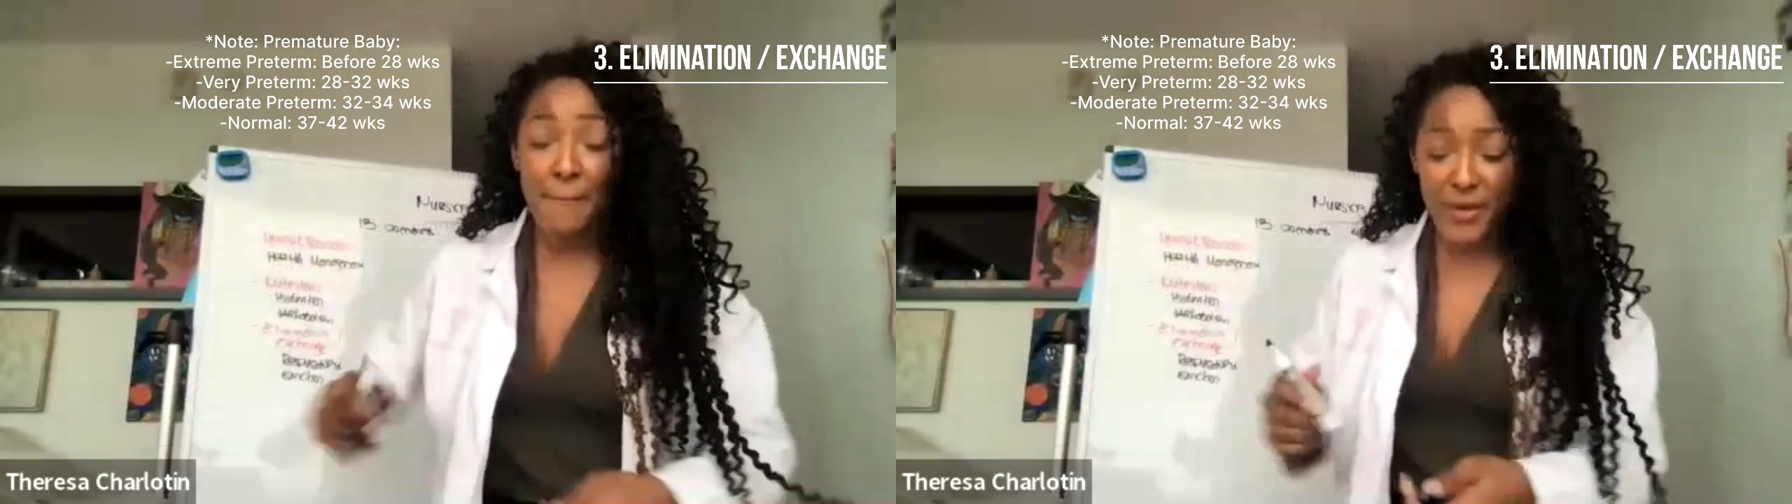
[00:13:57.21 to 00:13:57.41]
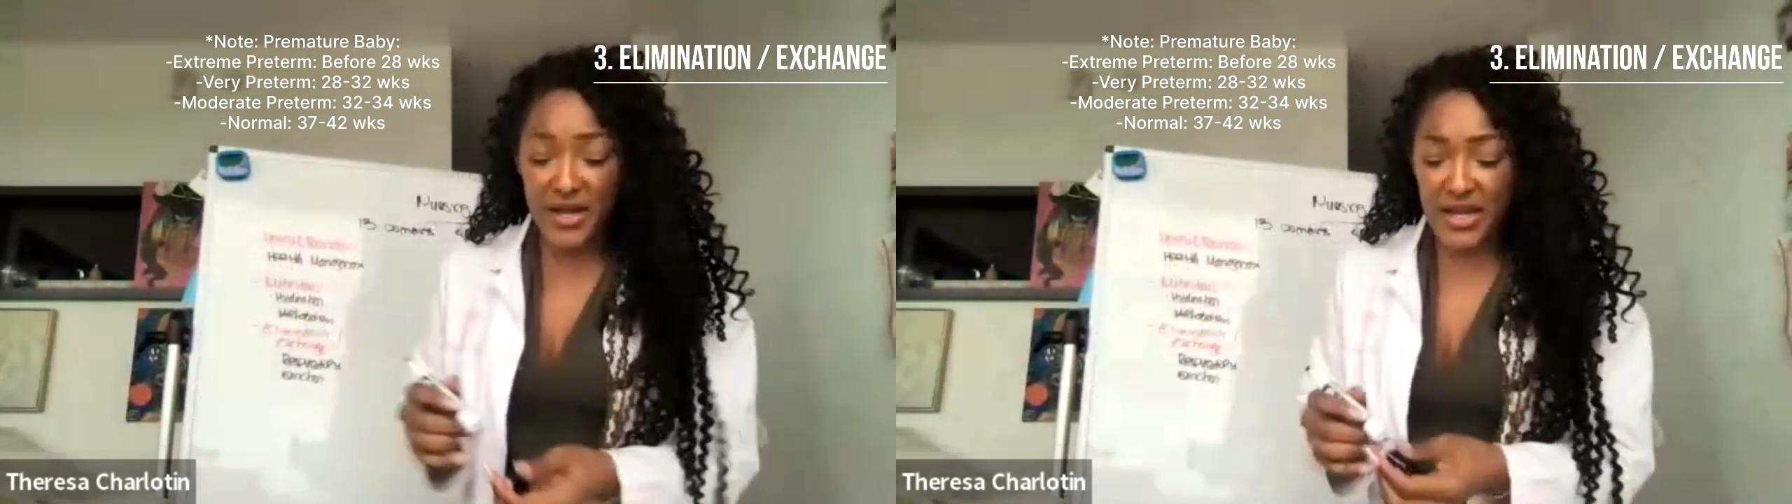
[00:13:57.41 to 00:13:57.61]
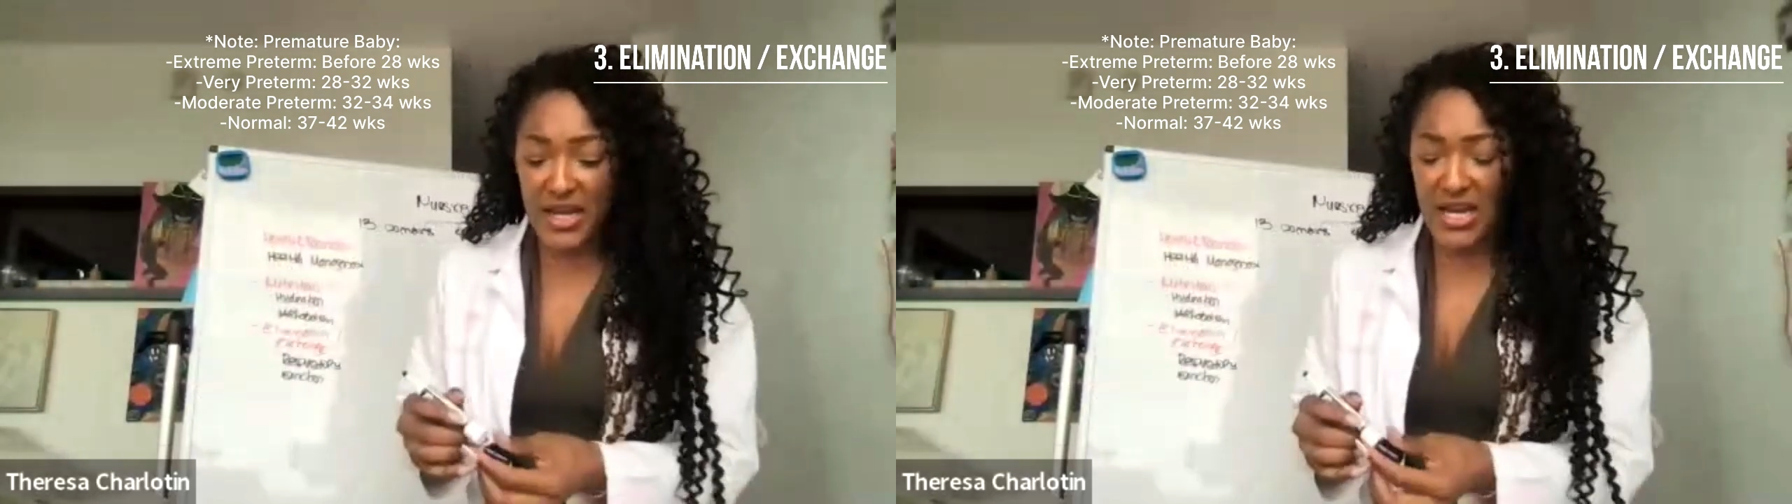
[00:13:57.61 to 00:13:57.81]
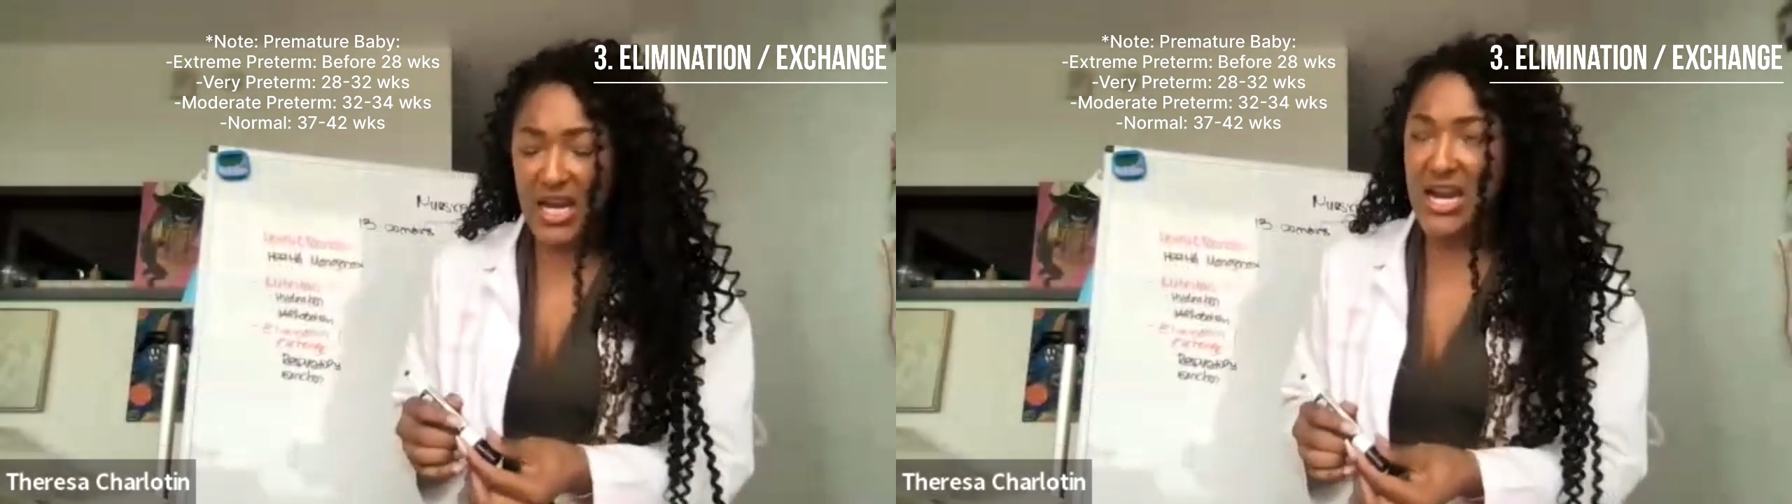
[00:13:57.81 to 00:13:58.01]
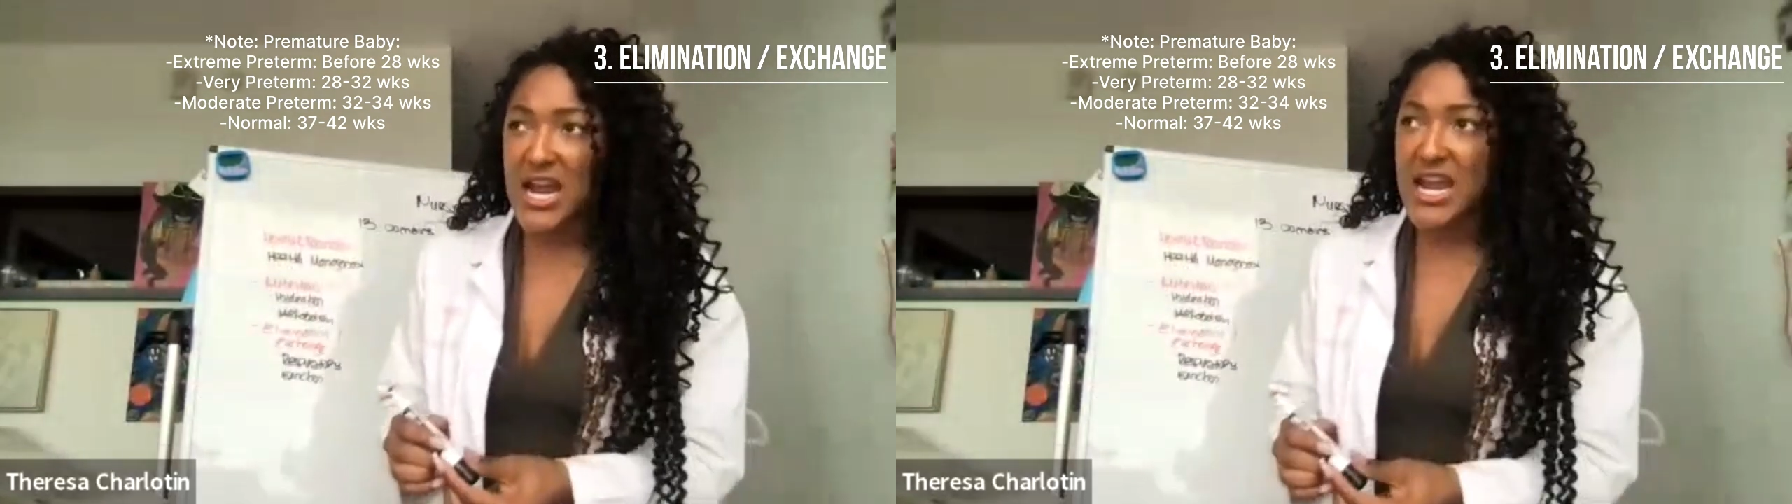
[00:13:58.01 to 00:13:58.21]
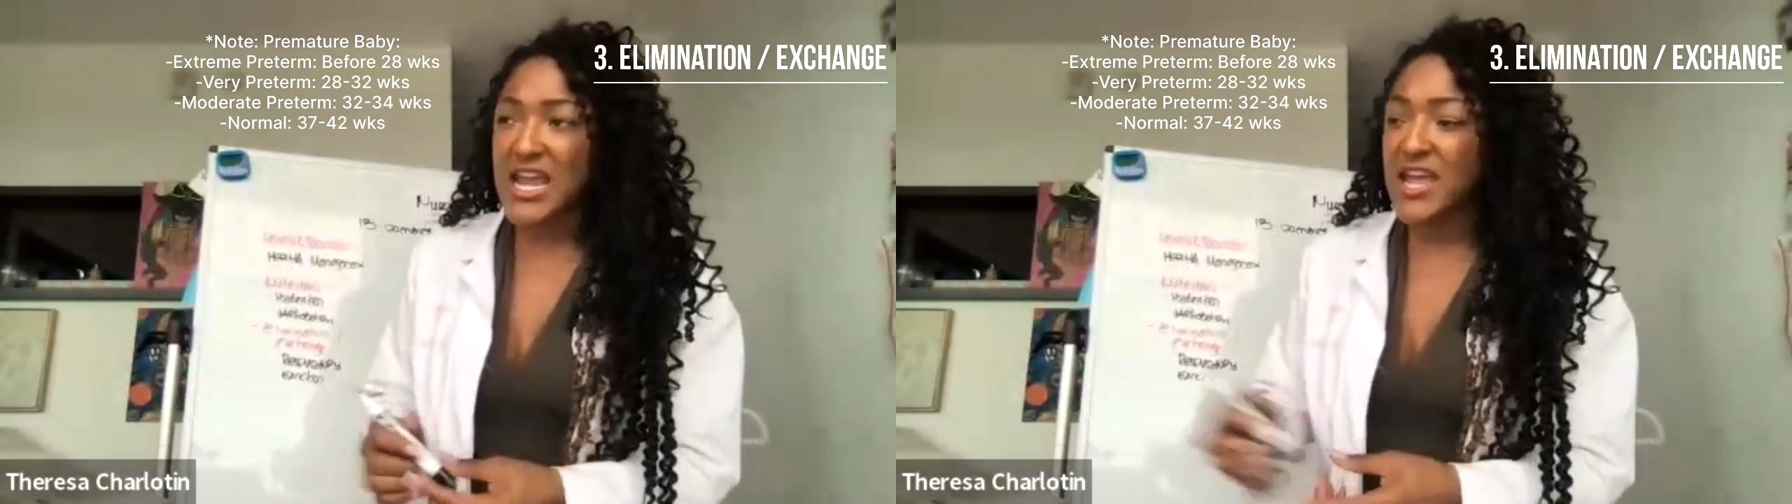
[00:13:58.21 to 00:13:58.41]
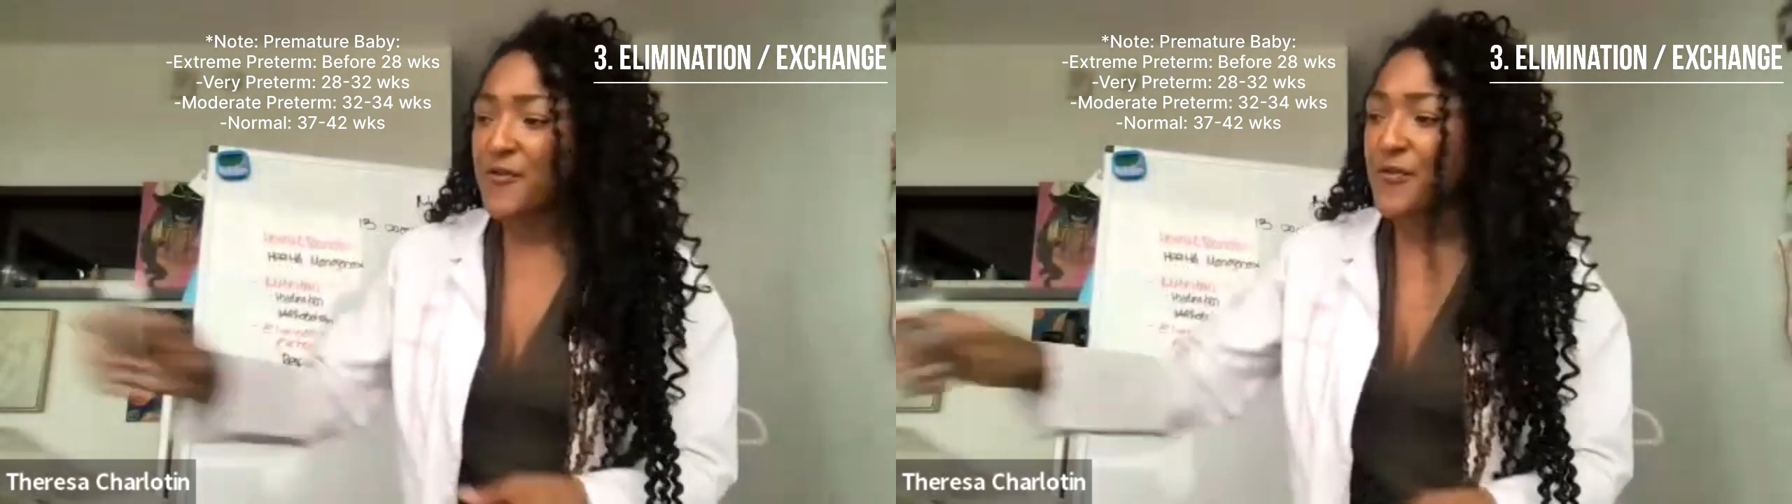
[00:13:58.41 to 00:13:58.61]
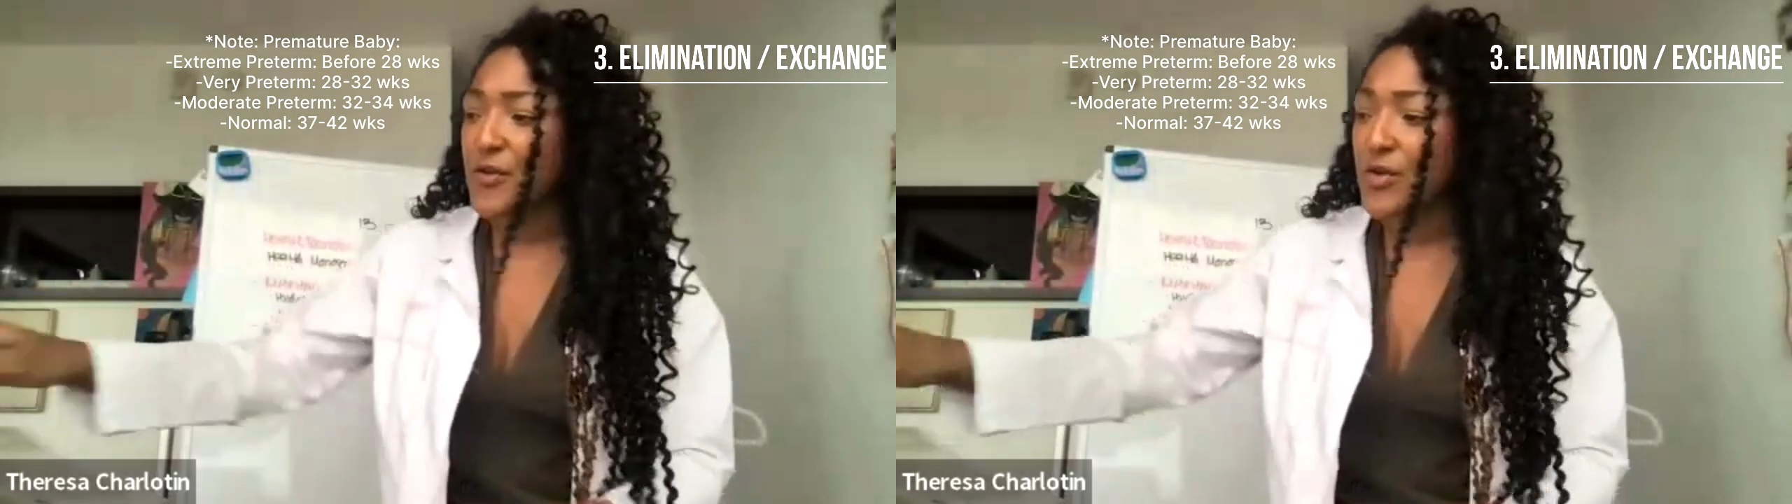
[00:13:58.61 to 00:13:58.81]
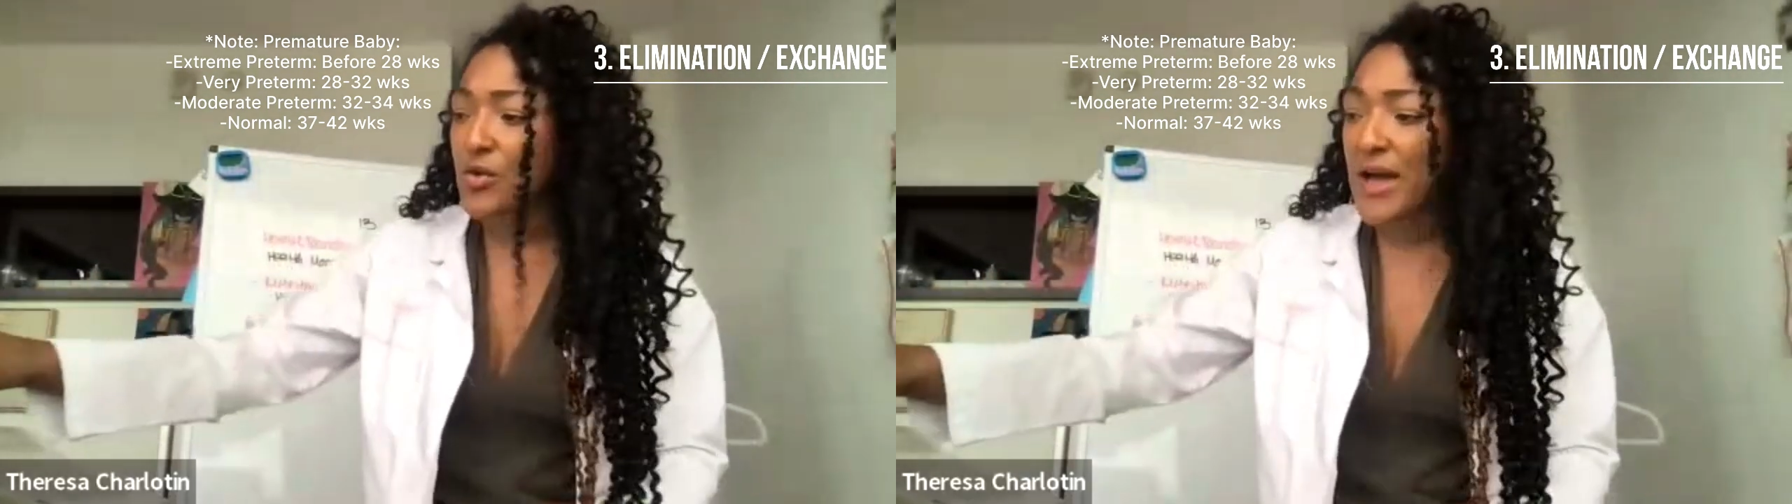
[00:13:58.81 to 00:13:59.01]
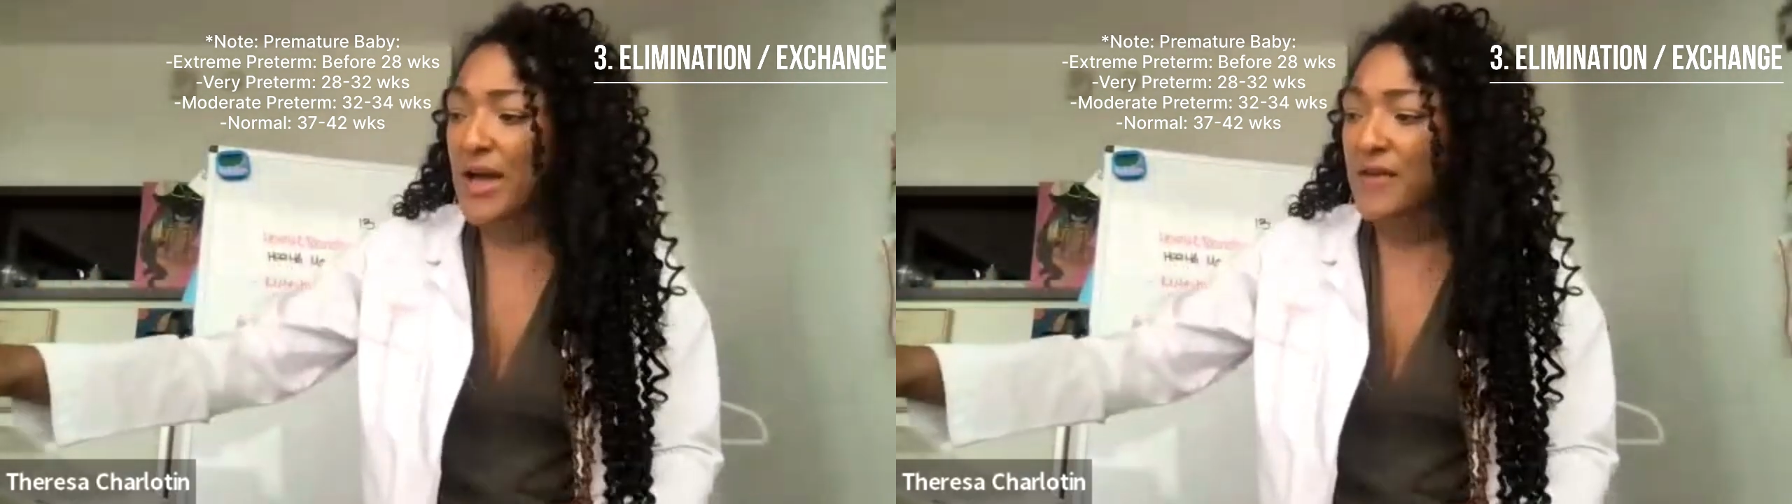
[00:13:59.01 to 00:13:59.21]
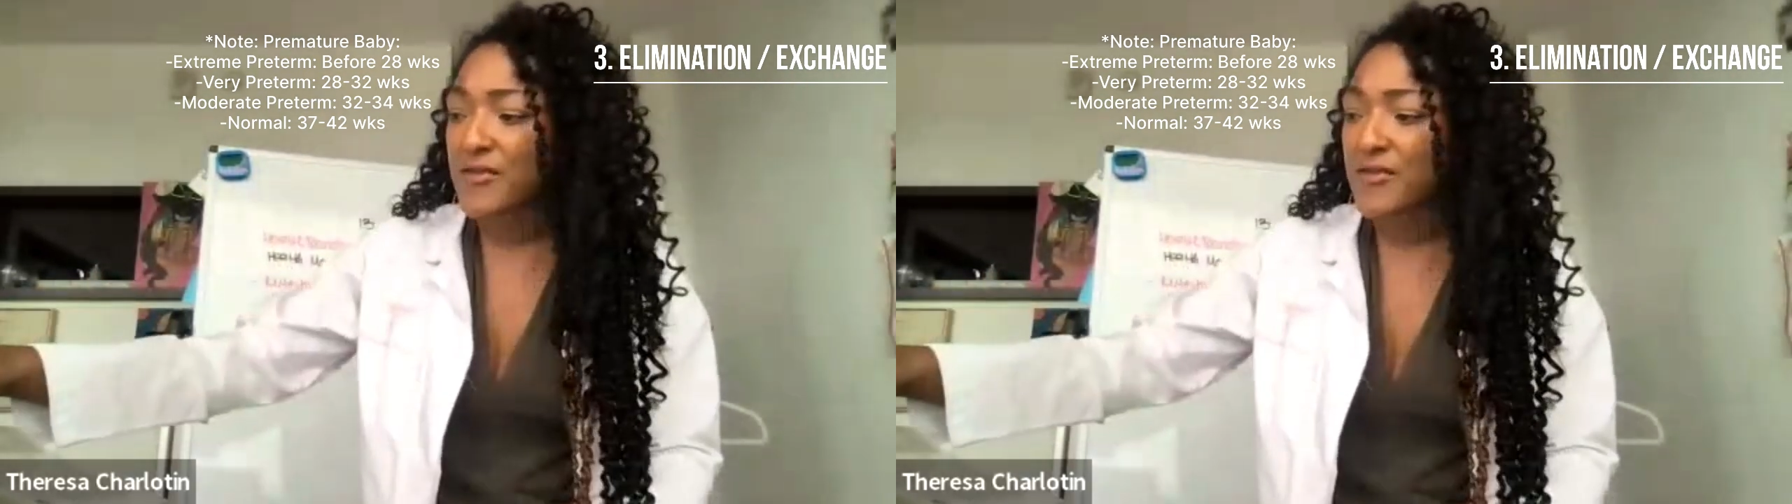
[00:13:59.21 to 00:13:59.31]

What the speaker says: But if you have a